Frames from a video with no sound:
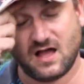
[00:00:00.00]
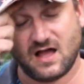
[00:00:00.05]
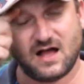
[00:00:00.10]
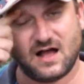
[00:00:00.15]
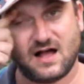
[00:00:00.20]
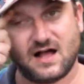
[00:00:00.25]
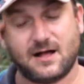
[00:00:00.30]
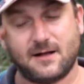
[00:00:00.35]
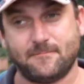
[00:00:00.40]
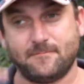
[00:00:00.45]

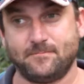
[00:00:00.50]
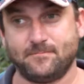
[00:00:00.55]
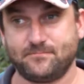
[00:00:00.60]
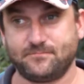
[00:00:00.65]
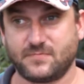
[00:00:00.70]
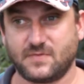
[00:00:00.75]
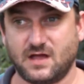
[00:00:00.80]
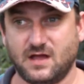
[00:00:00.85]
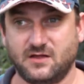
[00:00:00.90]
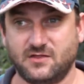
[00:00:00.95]
um,
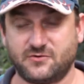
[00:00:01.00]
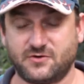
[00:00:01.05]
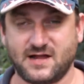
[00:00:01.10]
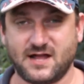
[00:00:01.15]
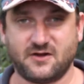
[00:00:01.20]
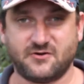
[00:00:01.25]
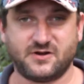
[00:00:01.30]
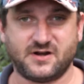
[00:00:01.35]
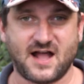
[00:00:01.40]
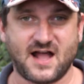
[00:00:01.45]

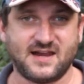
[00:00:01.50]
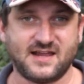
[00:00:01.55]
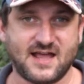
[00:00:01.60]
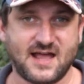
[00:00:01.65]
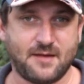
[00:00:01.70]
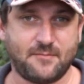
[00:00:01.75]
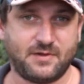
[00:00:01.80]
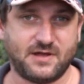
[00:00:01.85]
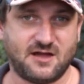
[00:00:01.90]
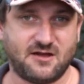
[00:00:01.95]
380
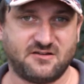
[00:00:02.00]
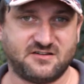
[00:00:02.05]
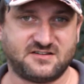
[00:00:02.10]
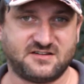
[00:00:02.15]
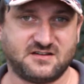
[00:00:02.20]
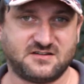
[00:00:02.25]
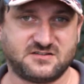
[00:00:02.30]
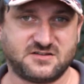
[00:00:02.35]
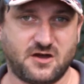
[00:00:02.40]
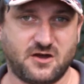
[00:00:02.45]
amp hours
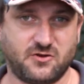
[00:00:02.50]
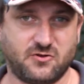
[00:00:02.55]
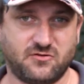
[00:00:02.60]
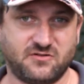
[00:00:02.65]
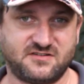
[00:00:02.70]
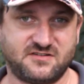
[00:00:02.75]
in total,